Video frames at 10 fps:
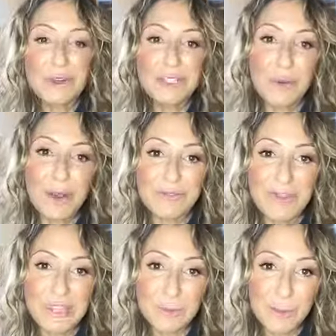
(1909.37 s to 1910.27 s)
to our
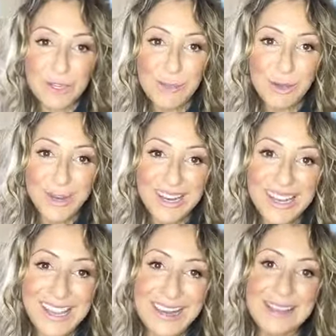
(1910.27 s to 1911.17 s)
Facebook community.
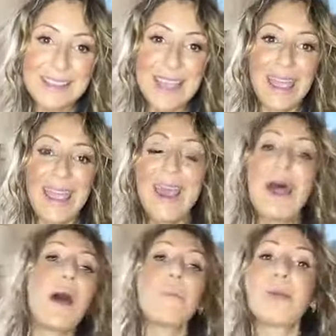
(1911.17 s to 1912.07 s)
It is a
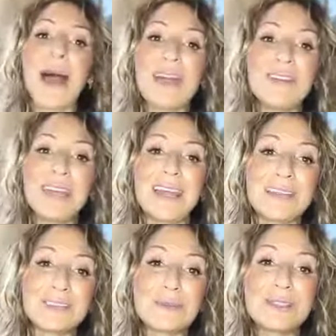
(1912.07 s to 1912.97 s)
private and
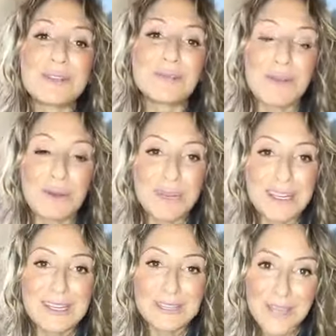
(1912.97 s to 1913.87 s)
exclusive
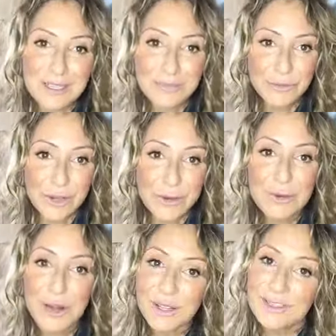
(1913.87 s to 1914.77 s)
community just for you
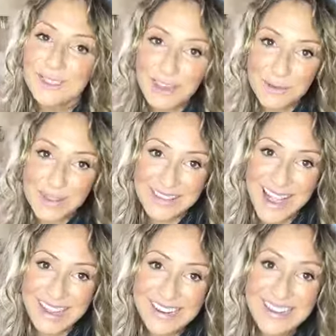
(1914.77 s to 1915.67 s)
called Done With
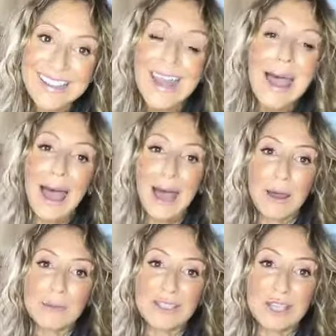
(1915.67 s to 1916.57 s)
Dieting.
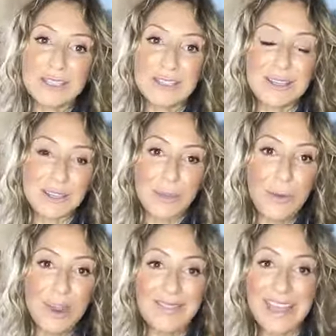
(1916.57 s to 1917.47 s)
Just go
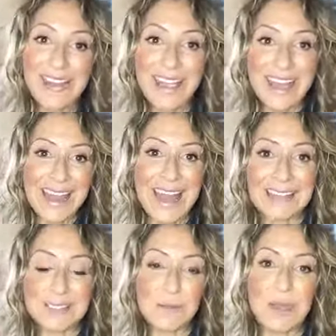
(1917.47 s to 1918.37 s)
in there and ask
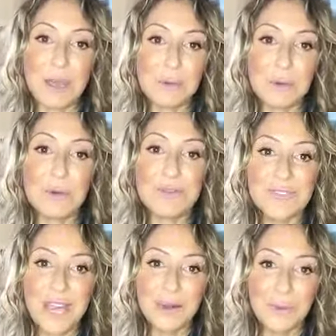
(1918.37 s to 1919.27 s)
to be approved,
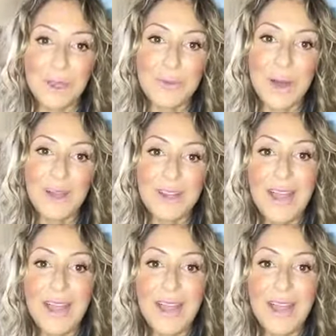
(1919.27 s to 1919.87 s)
and we will